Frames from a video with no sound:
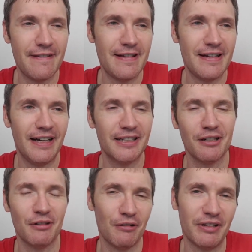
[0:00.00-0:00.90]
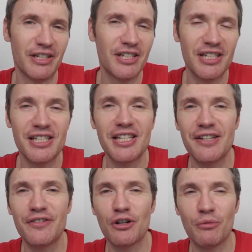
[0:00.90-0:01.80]
I don't know really. It's a
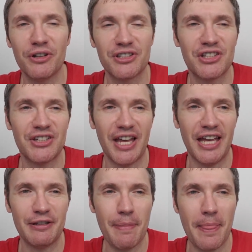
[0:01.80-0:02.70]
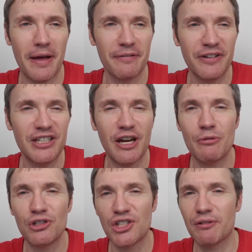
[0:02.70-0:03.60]
difficult one to say. I think Dairy
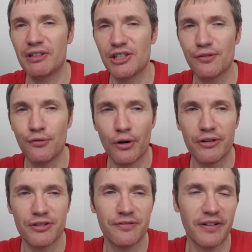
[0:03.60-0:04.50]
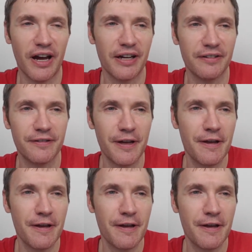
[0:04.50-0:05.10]
Milk generally is a 4 out of 5.